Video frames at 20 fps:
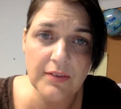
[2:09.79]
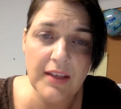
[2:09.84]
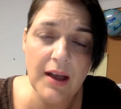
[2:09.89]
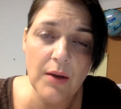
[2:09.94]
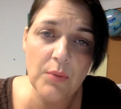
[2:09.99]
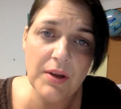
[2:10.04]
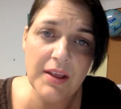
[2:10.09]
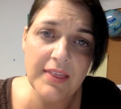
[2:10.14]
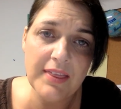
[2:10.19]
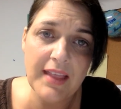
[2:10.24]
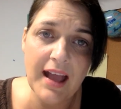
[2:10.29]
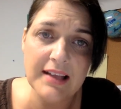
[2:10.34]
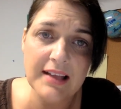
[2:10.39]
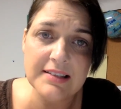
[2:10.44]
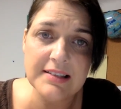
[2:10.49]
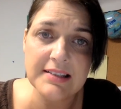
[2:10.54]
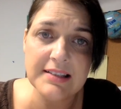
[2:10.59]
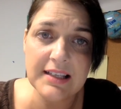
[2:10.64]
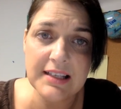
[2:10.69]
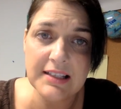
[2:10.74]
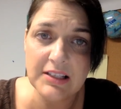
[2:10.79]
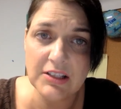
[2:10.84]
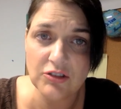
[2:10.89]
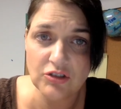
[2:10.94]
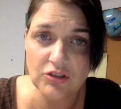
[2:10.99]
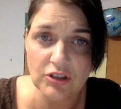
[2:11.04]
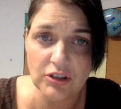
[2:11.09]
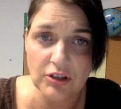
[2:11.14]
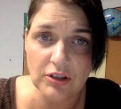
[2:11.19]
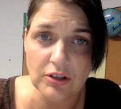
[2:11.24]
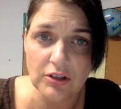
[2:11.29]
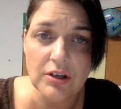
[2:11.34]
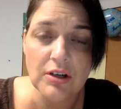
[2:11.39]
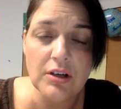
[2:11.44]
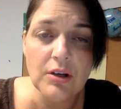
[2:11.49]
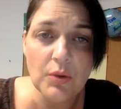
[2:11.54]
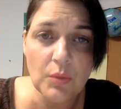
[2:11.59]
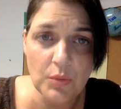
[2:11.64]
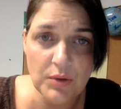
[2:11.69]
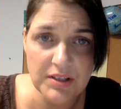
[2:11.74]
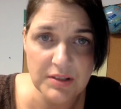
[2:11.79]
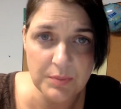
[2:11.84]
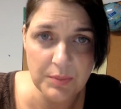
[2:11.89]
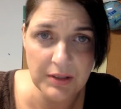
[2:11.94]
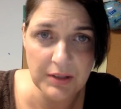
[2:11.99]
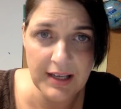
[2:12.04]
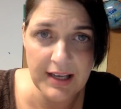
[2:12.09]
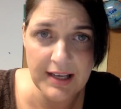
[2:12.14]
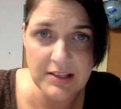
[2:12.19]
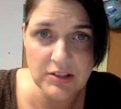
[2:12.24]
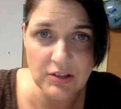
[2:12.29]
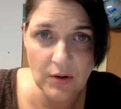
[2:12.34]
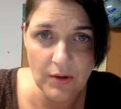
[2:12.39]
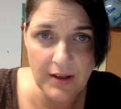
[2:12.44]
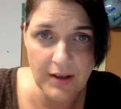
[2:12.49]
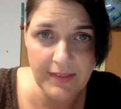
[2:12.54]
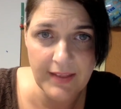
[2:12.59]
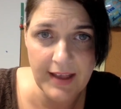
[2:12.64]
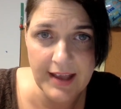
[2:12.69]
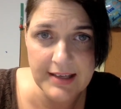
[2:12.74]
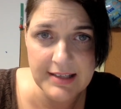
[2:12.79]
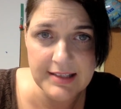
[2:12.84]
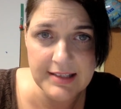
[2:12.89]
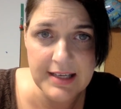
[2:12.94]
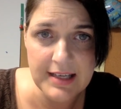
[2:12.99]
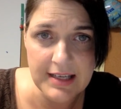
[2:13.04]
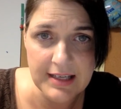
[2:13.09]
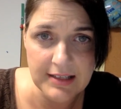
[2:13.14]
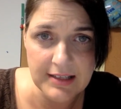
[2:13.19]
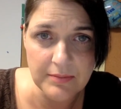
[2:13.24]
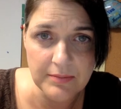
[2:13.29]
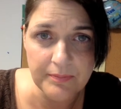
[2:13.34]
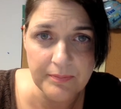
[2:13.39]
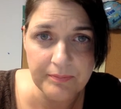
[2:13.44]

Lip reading: that when that signature was placed on that deed,